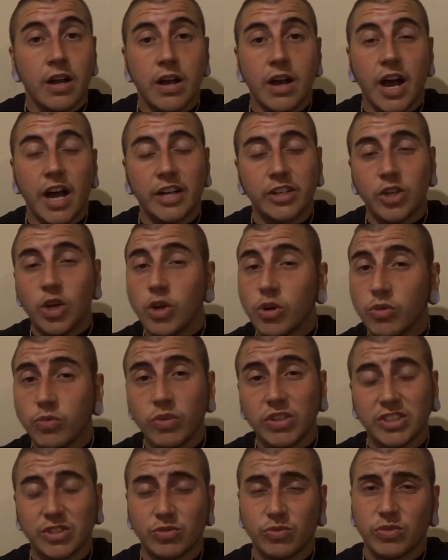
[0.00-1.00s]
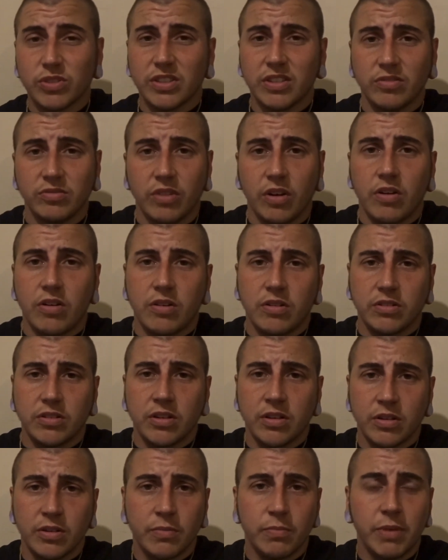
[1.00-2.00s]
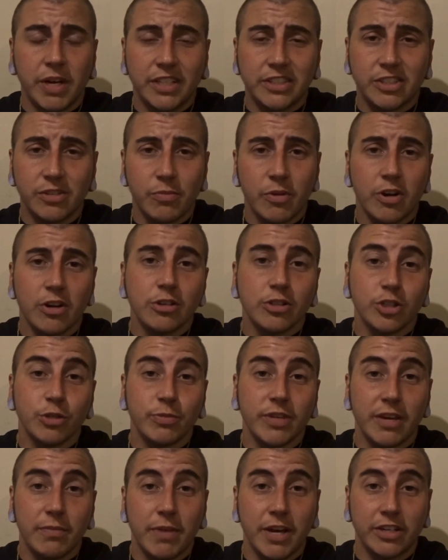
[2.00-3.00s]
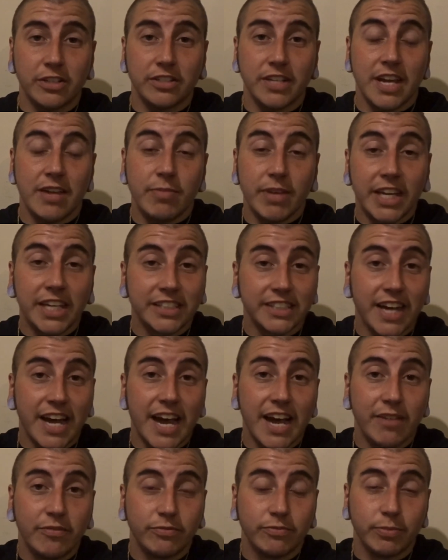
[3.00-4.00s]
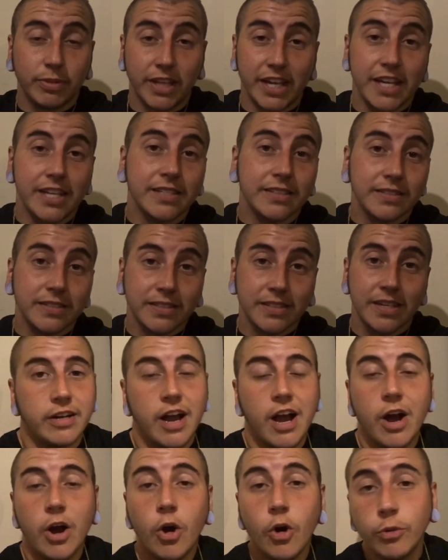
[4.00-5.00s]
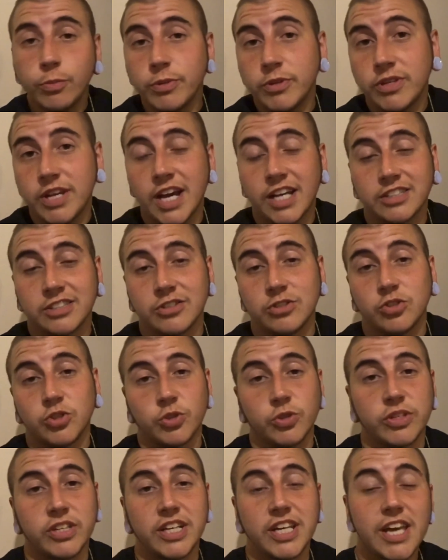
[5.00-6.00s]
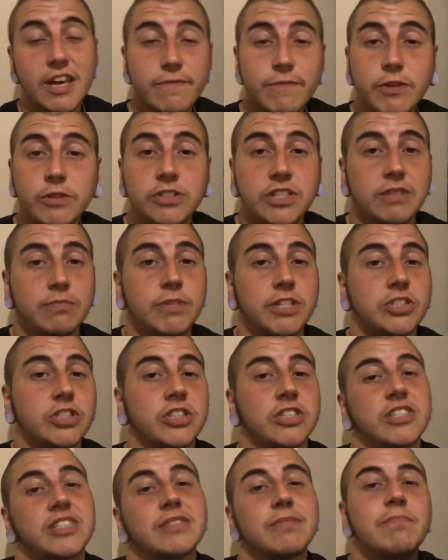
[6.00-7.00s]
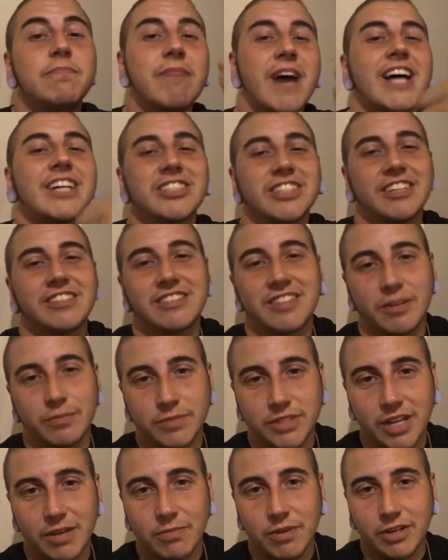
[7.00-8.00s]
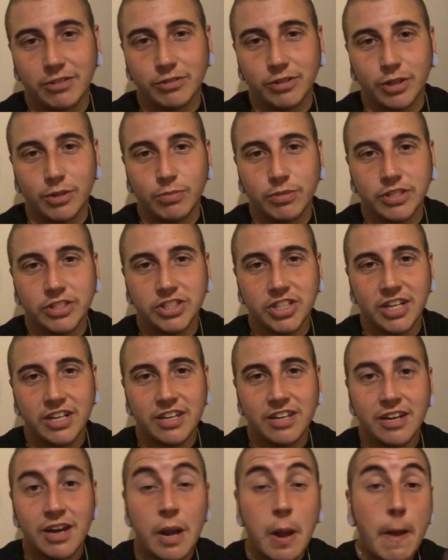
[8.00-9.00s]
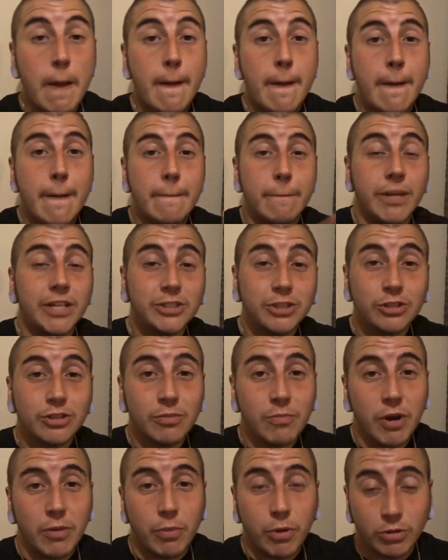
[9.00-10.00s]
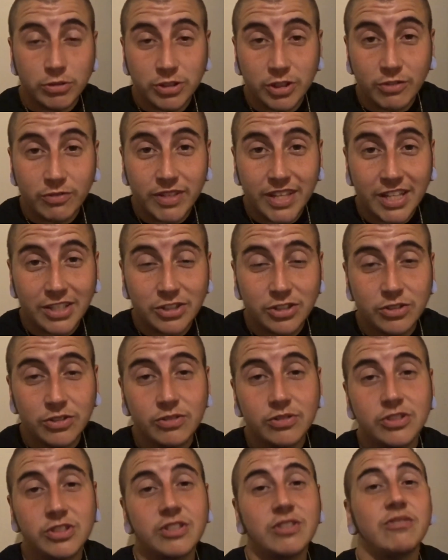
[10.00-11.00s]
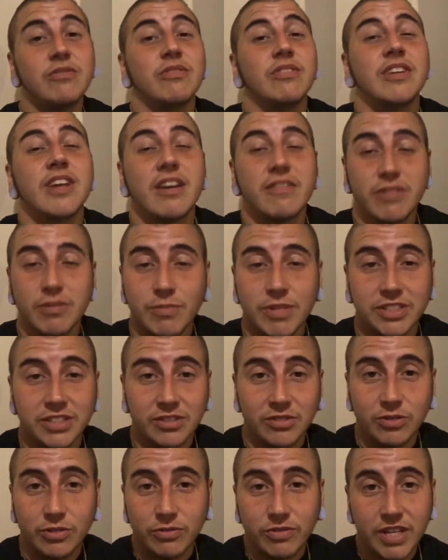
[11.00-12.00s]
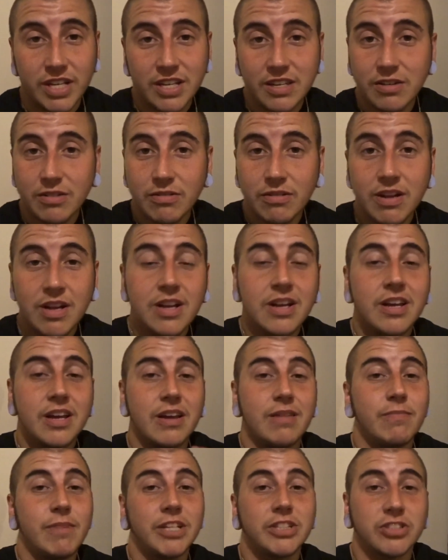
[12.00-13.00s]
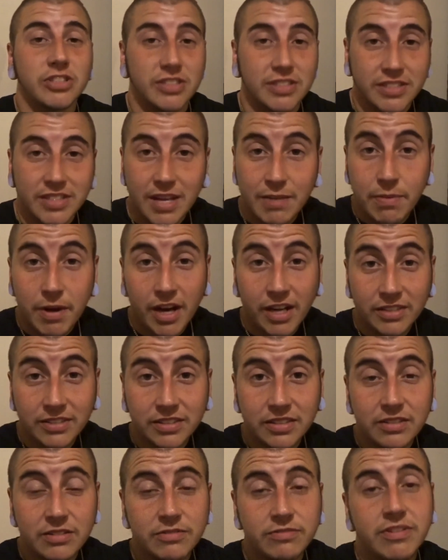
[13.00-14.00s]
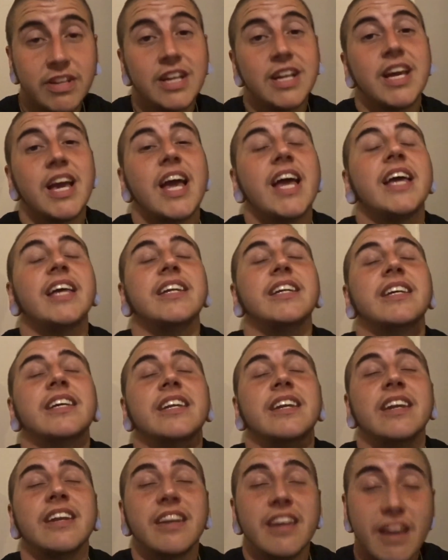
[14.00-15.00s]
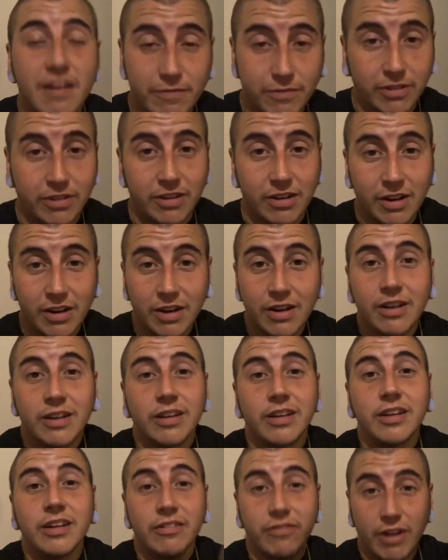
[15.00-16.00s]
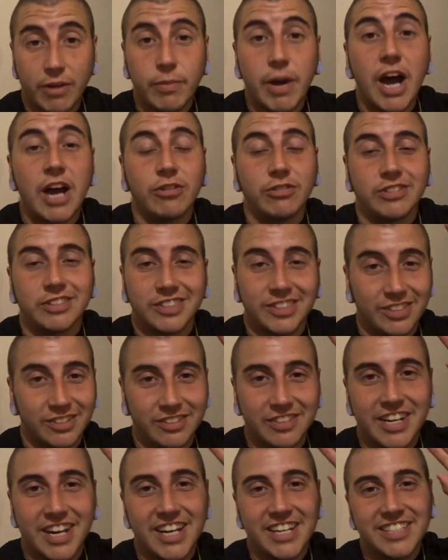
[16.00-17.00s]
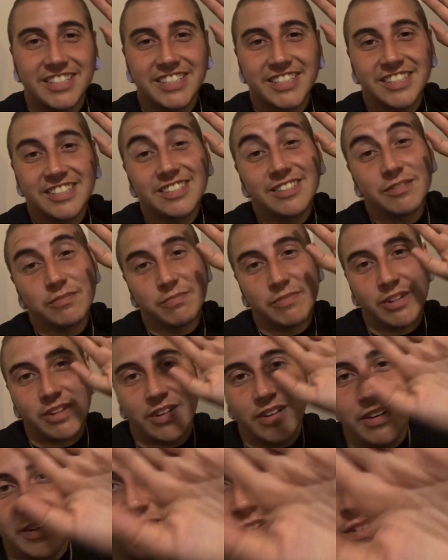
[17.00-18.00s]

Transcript: I know it wasn't really long, but tomorrow should be a better day because I have plans. I hope you guys enjoyed. If you did, make sure to smash that thumbs up. I really appreciate it. Make sure to turn my post notifications on so you never miss a new video. And make sure to stay positive and never give up. I will see you guys tomorrow.